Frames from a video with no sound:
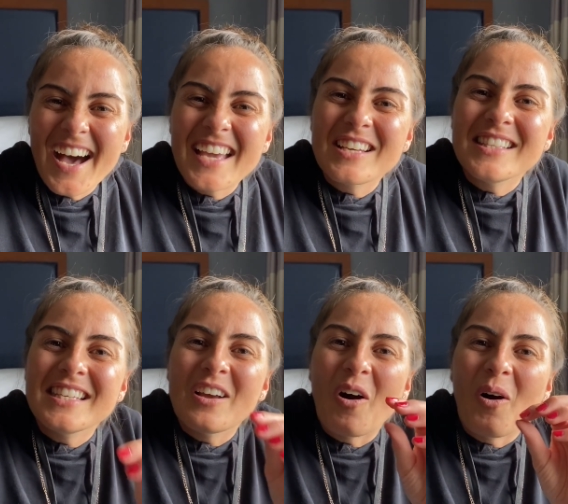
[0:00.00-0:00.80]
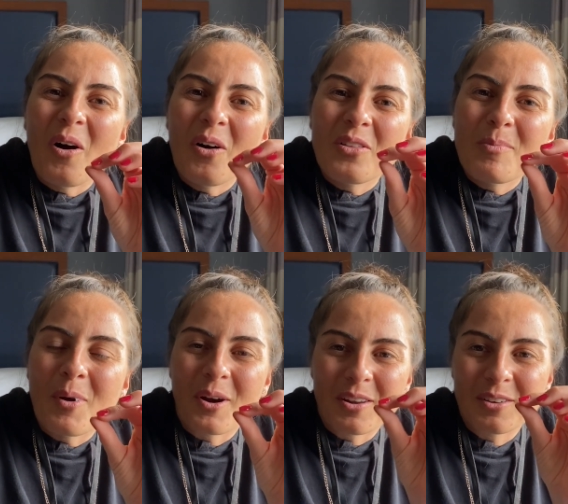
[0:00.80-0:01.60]
I could see all the
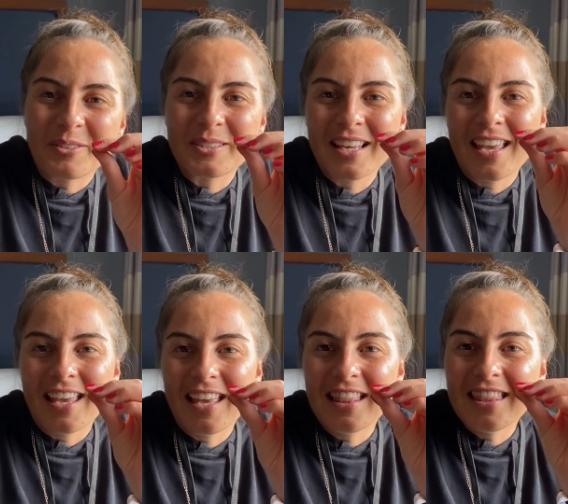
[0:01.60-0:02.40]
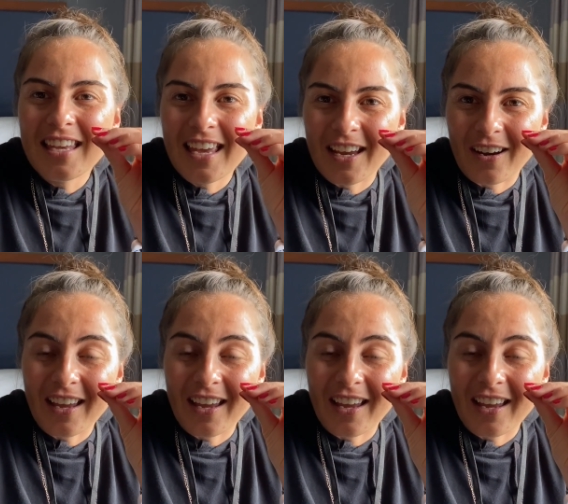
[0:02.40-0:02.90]
particles in the air.